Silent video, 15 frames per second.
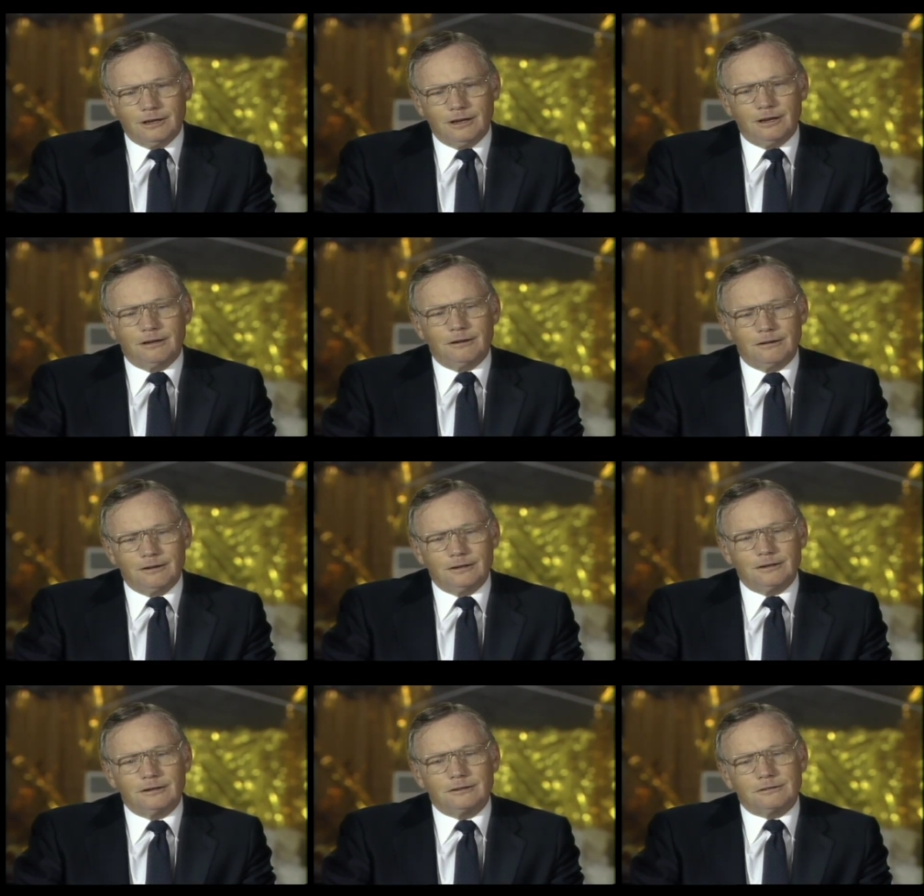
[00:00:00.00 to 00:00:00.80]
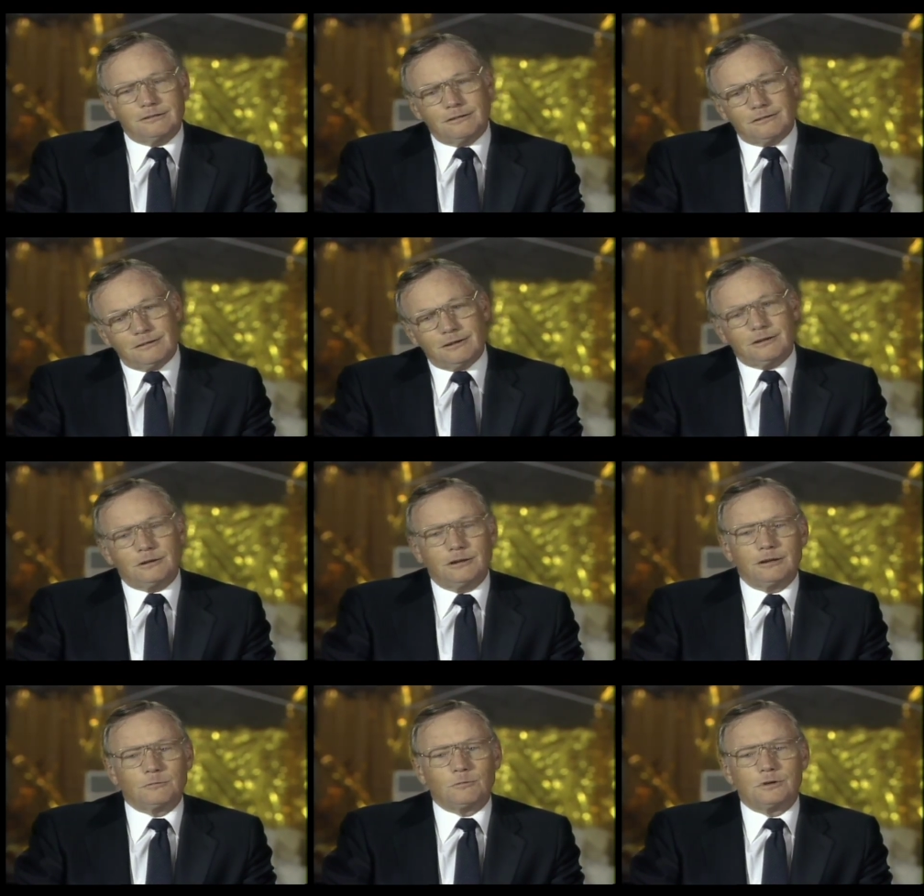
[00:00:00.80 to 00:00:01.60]
and uh,
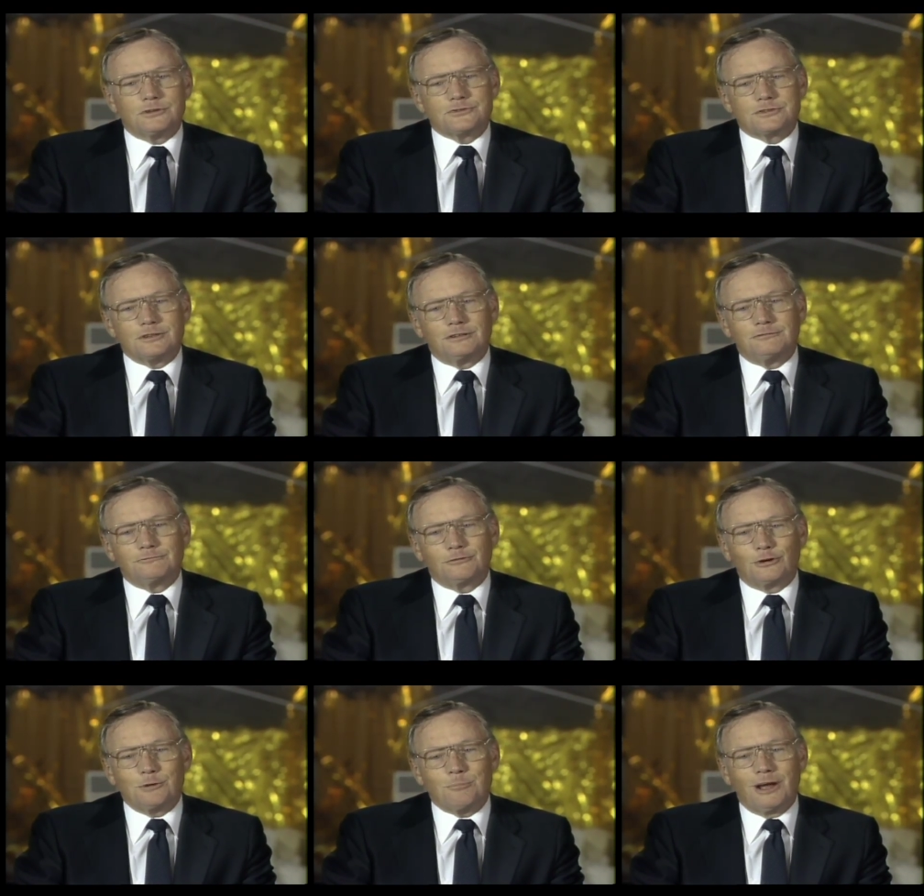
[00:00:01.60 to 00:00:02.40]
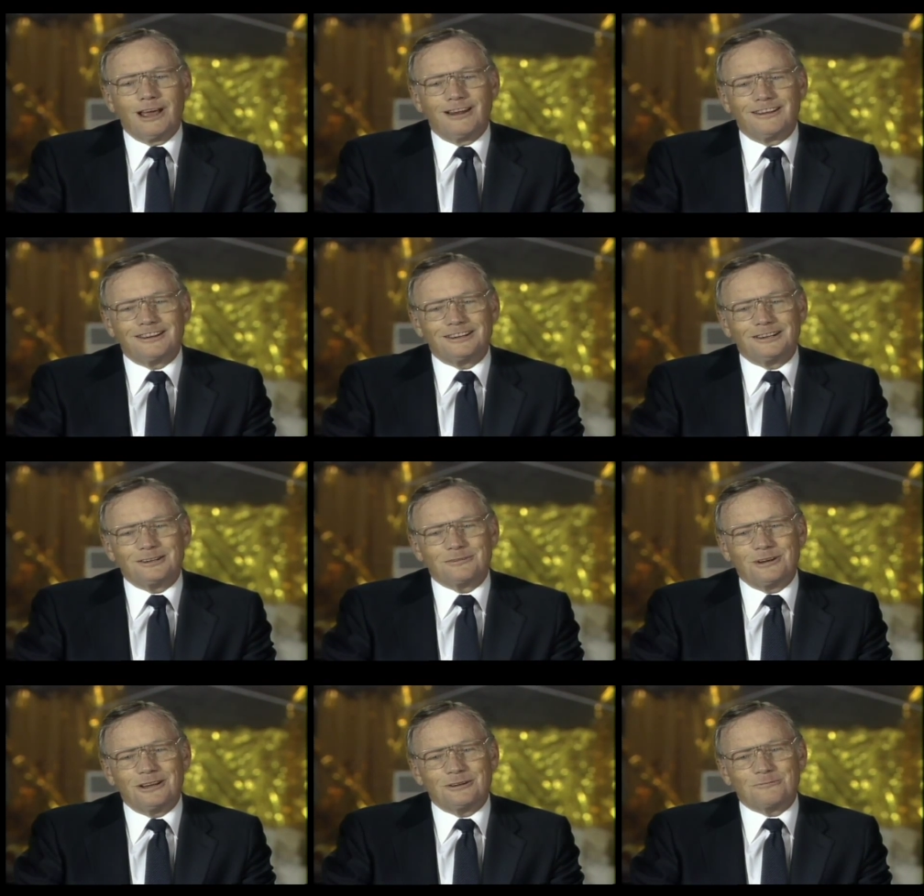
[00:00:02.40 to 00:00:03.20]
it, it, was uh, for a pilot
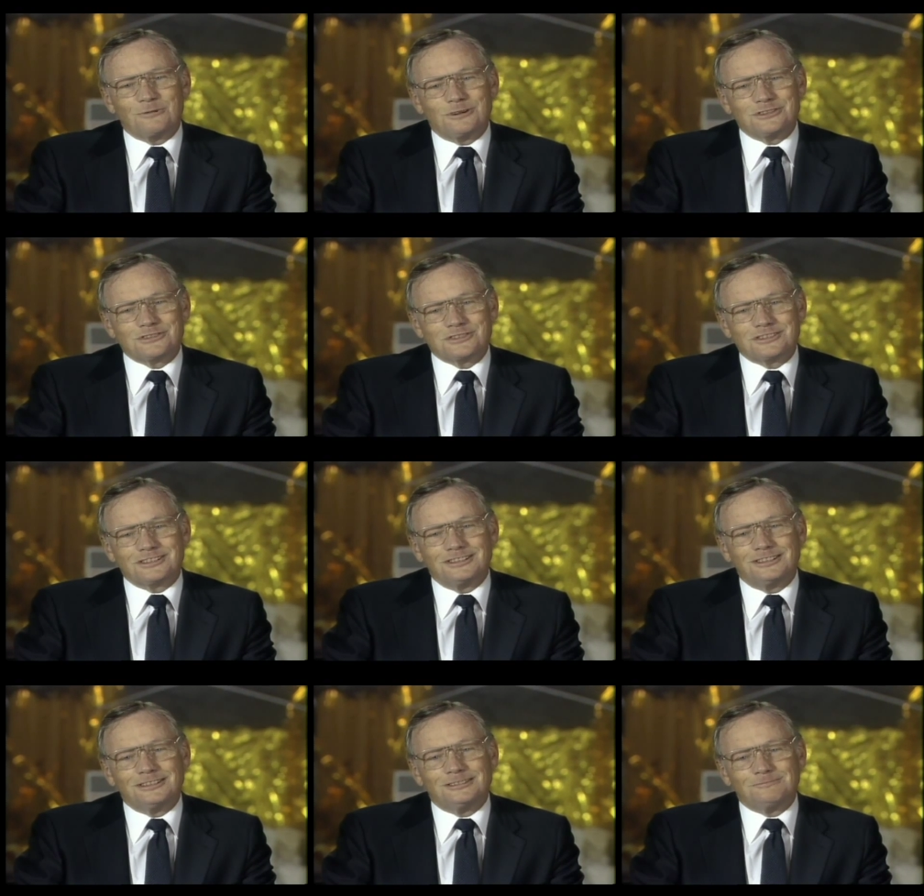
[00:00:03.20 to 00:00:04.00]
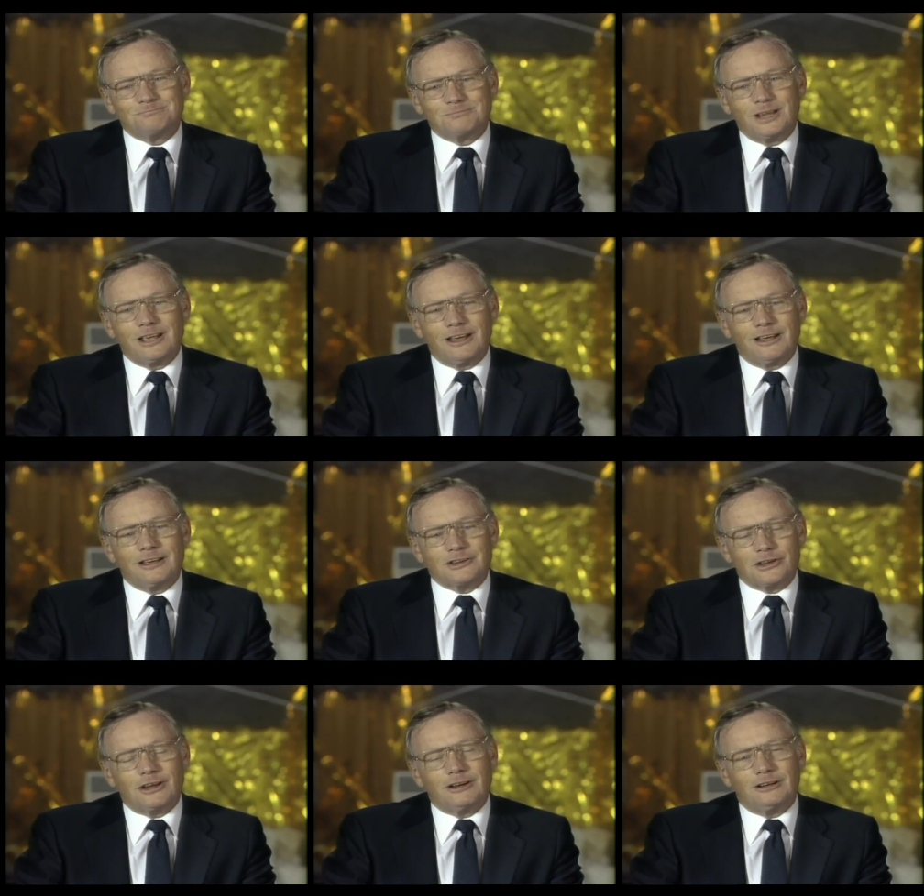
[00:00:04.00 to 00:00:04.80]
that it, was uh,
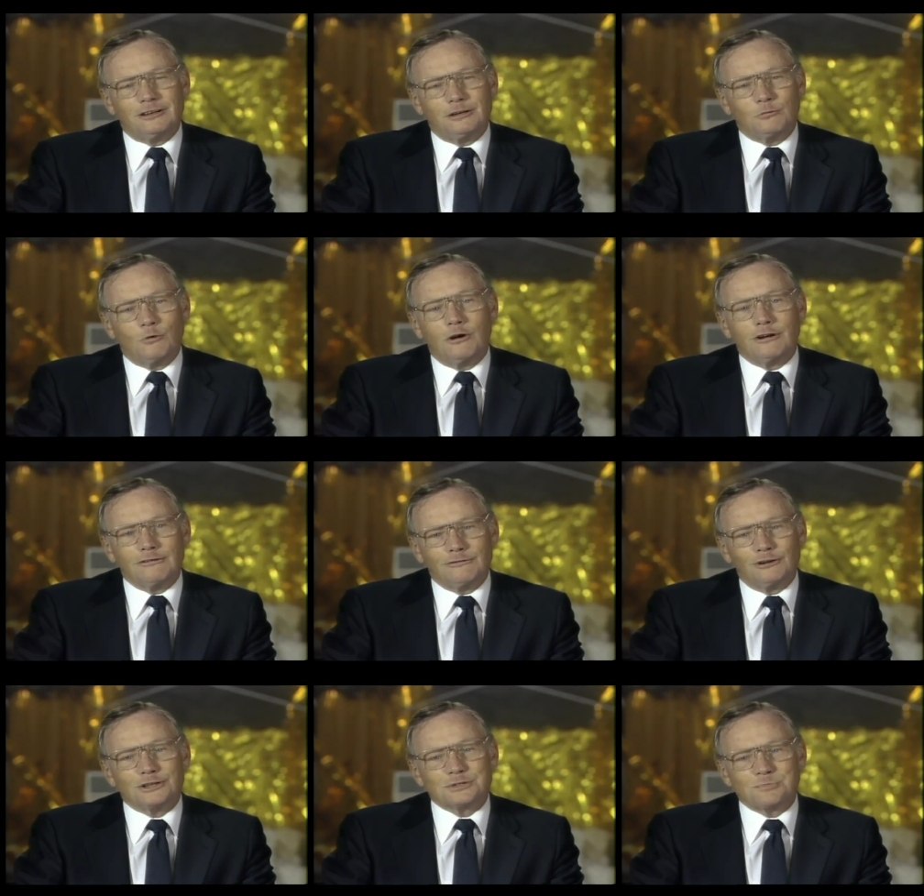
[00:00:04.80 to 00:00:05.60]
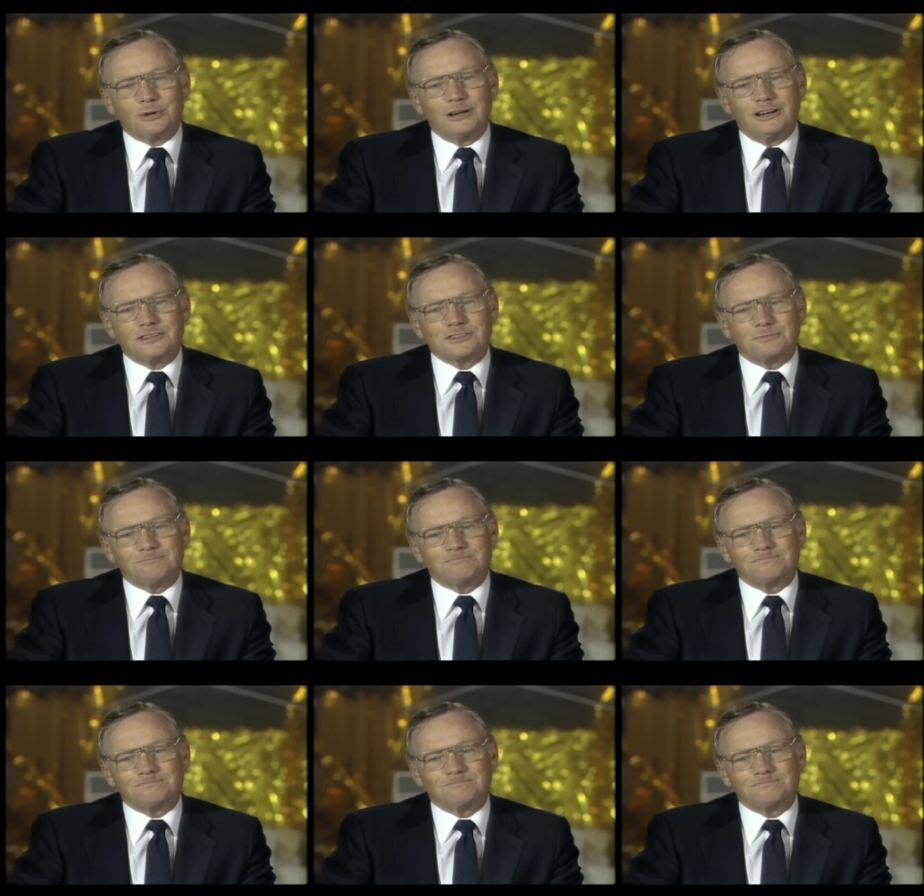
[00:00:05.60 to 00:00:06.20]
a wonderful experience.